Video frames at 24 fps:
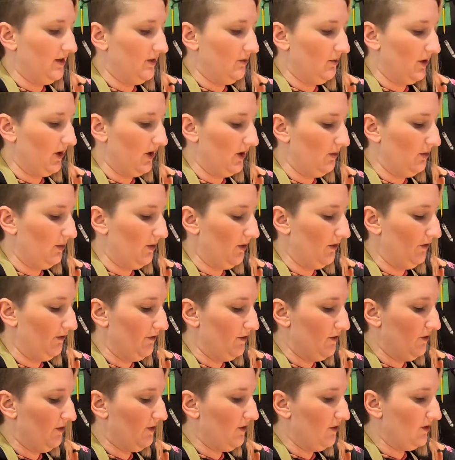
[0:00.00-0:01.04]
We're going to put a
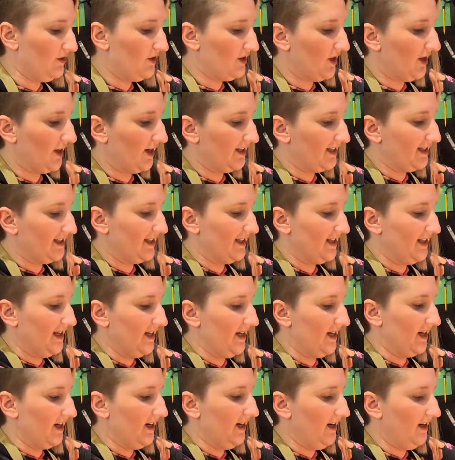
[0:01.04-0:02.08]
few of those hearts in
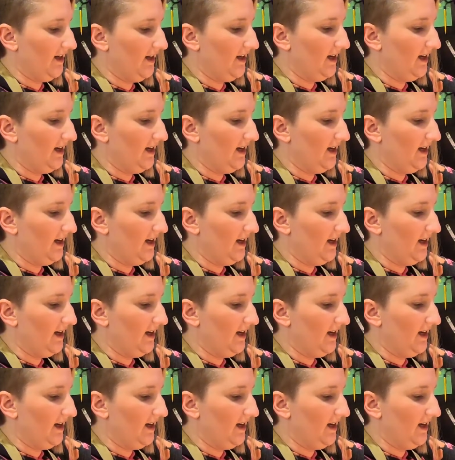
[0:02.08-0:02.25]
here.